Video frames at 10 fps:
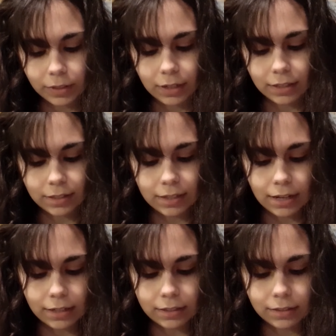it
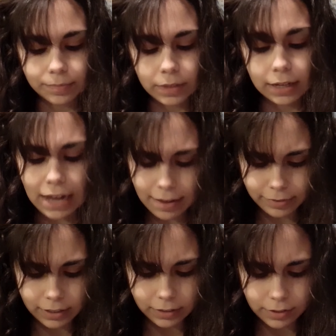says,
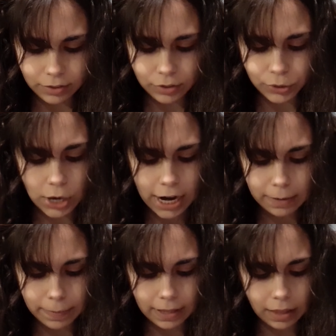confidence, try to
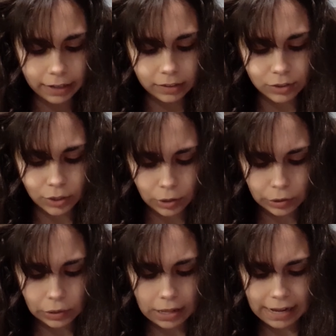be like the
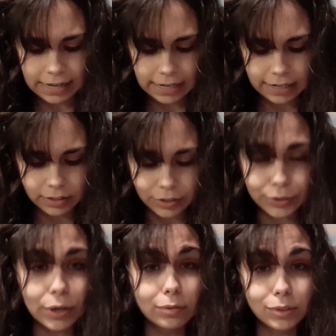turtle at ease in your
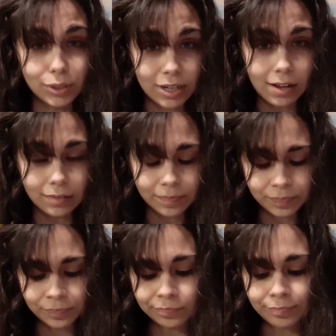own shell.
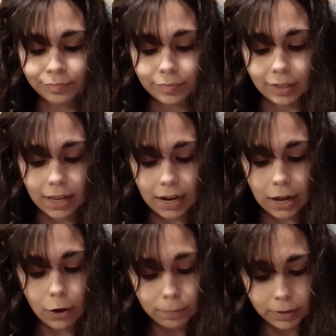And I
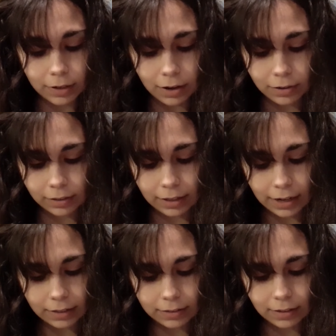hope you know
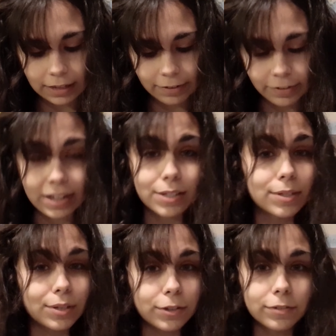that the advice
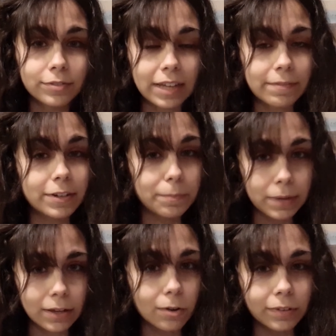you've given
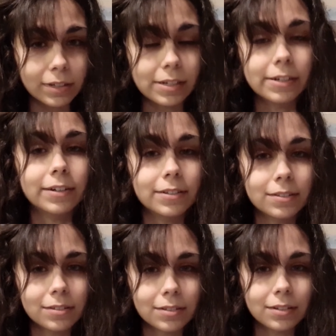me over the
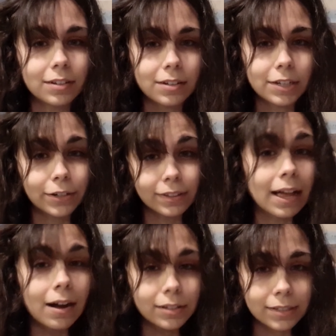years, you're
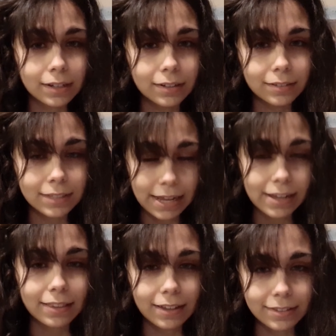allowed to
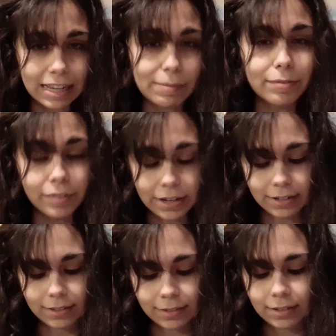take that same
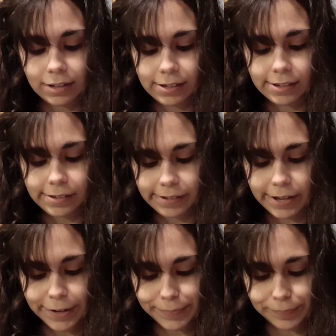advice.
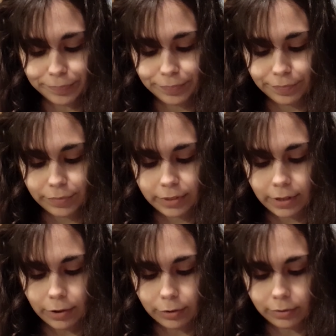Um,
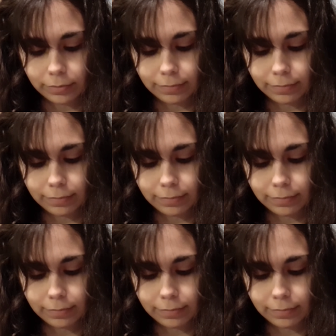so,